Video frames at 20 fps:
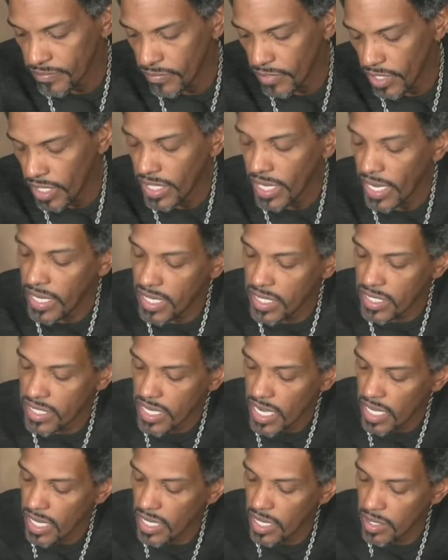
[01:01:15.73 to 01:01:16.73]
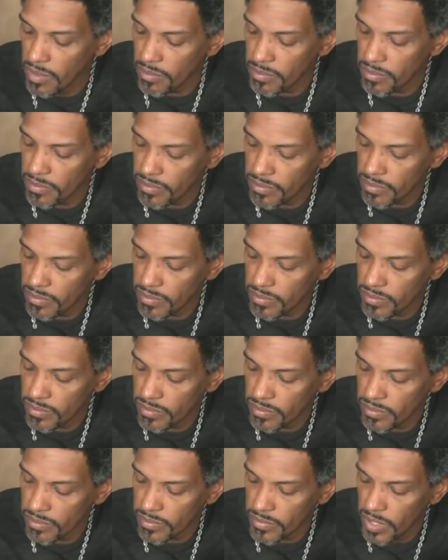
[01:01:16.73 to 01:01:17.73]
And I could tell him,
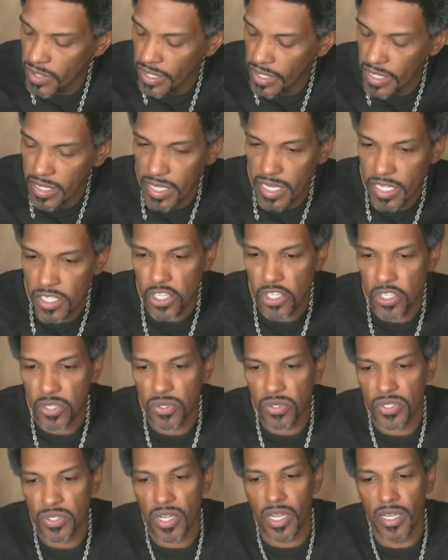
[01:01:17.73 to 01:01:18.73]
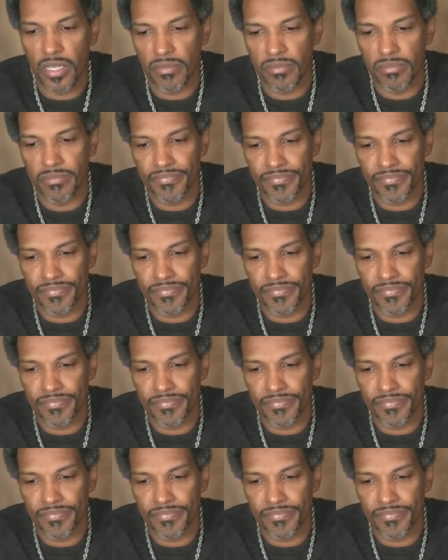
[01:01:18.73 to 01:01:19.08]
all right, get your shoes on.